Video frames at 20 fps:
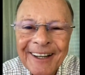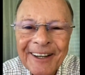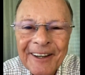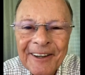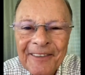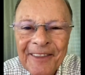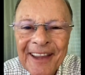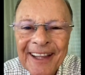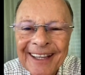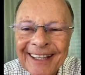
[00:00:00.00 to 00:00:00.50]

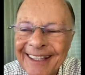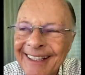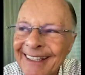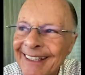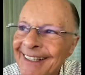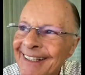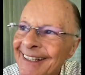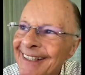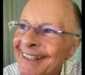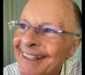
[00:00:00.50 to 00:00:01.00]
In God's
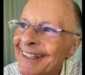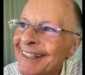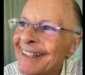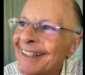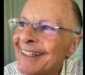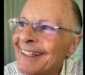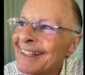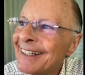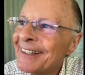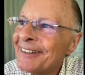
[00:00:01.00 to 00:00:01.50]
time or
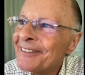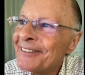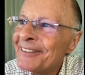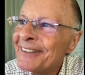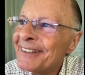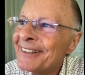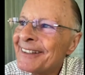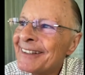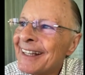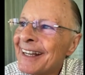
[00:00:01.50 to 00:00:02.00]
in
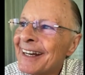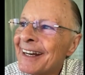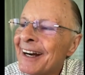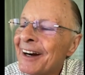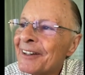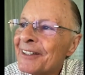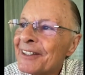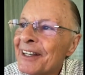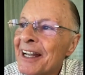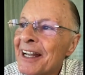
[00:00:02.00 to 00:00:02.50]
due time.
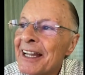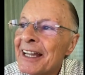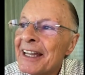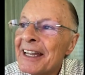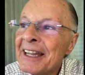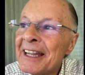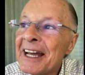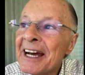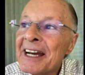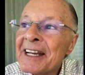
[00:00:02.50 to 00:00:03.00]

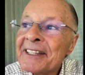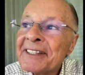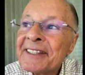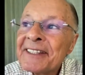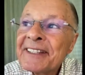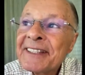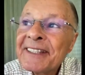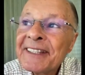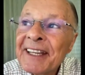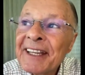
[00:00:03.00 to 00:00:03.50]
Very
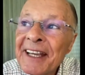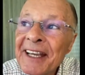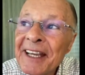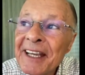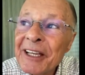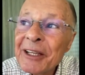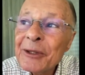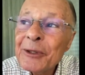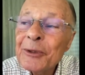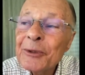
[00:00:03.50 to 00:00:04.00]
powerful.
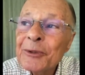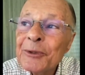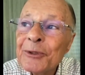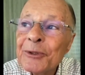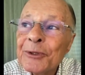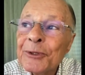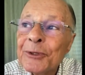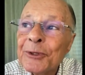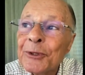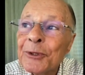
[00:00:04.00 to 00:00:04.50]

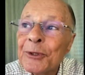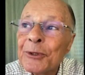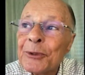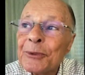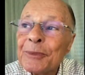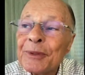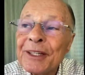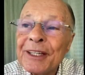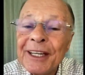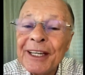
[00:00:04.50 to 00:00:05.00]

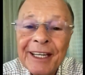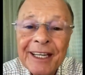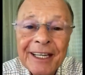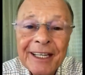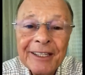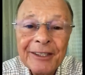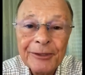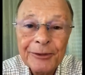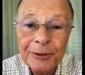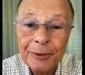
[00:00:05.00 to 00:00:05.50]
And continue
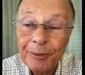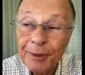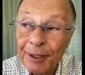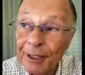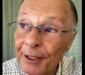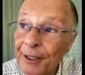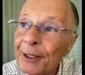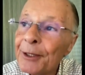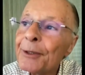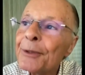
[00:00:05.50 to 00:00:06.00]

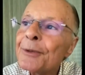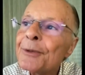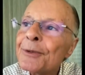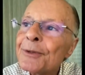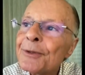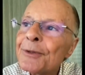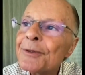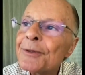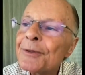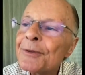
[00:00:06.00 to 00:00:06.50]
saying and
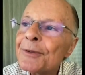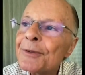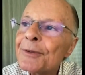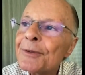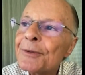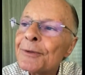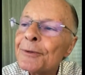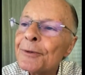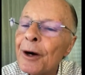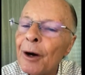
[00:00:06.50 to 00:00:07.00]
reading,
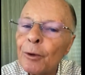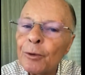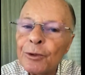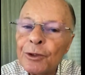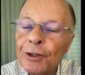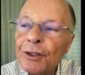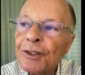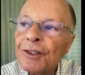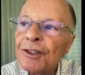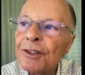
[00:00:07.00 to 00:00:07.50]
cast
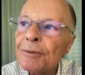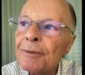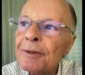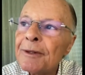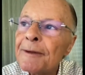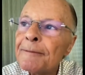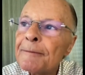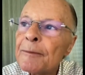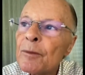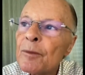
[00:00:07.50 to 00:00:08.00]
all
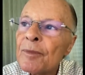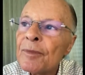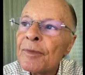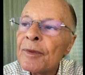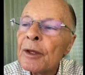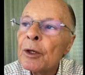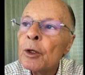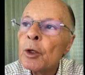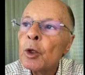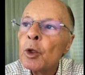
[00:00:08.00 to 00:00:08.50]
your
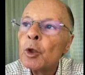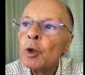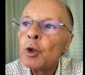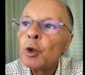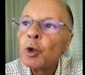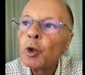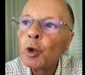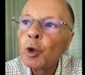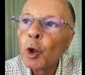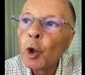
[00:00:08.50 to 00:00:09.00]

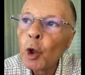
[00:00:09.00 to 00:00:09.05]
care